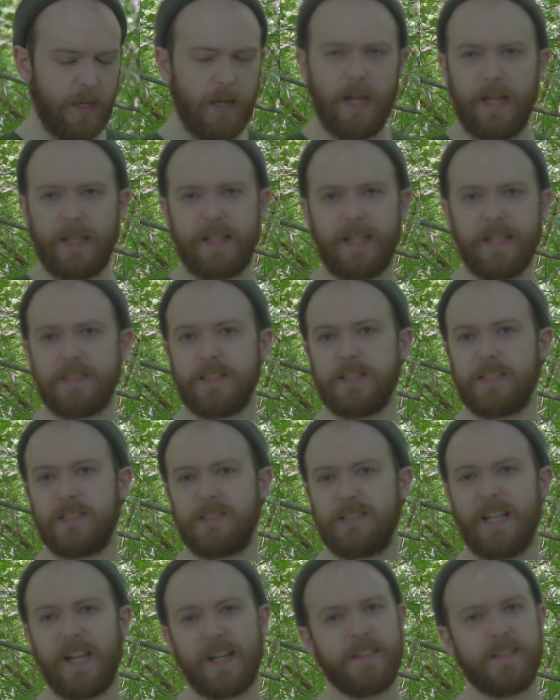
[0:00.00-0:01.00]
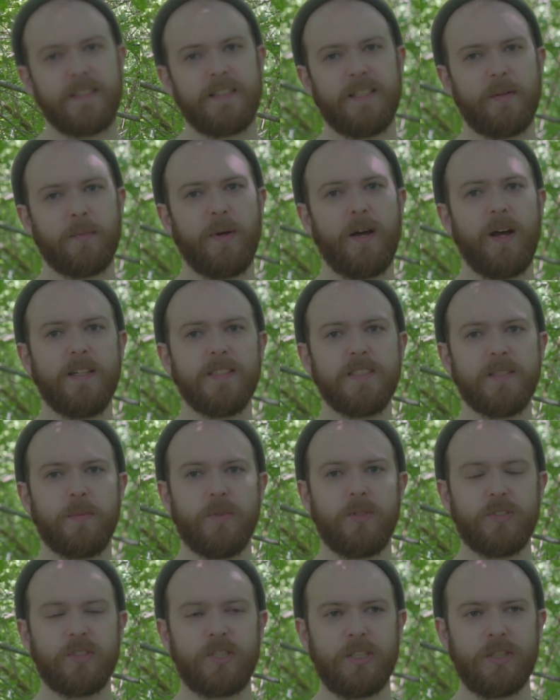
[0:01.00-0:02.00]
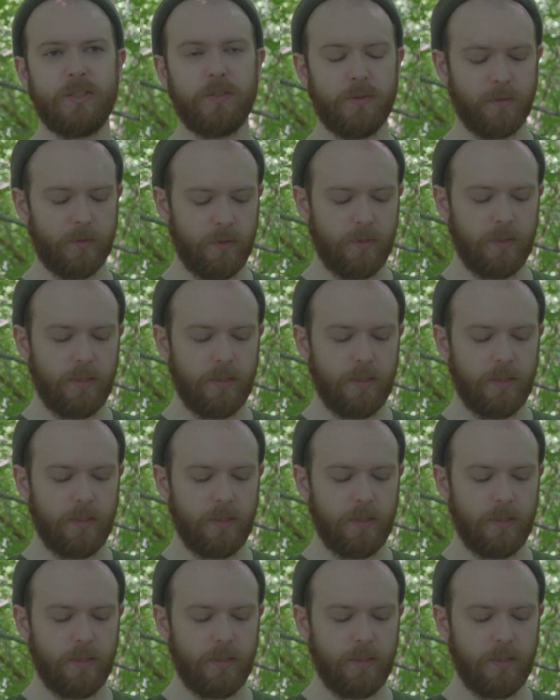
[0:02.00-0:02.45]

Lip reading: I guess it's technically impossible to